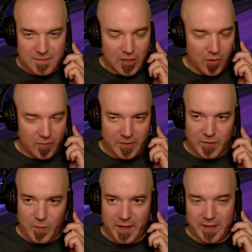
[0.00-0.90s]
Going with
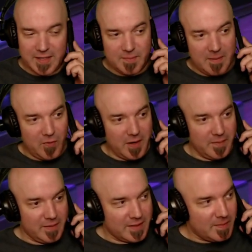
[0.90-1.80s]
the wind. That's my boy.
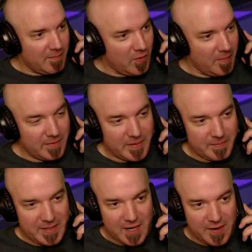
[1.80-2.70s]
That's my boy. But
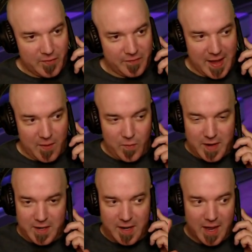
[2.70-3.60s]
be careful if that
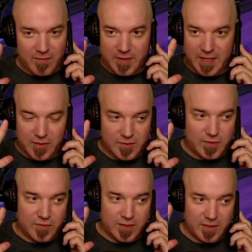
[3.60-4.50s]
wind ever tells
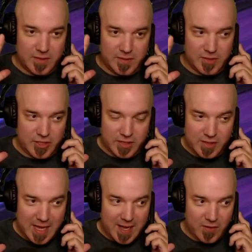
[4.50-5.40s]
you to
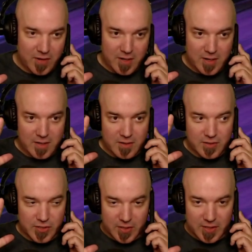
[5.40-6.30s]
shill out
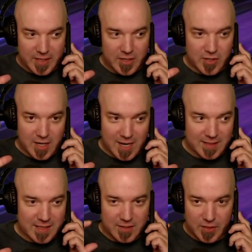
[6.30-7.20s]
during your
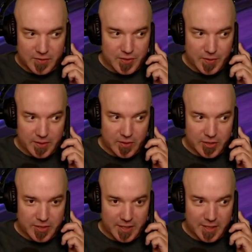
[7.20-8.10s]
content. Don't do it. You
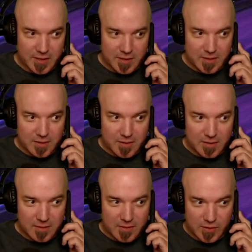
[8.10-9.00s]
understand?
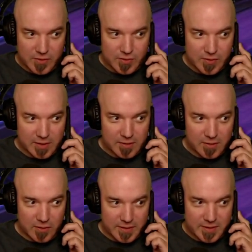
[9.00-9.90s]
Don't do that.
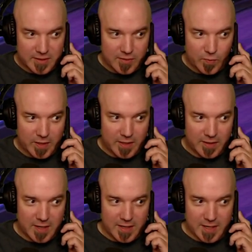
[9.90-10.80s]
Don't listen to the wind in
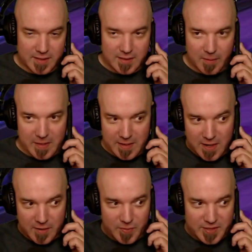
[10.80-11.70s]
that case. I'll be
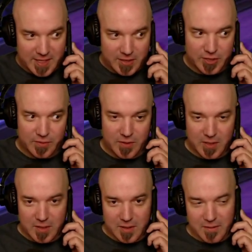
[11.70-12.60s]
there to protect you
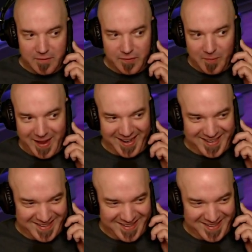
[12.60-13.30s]
from that.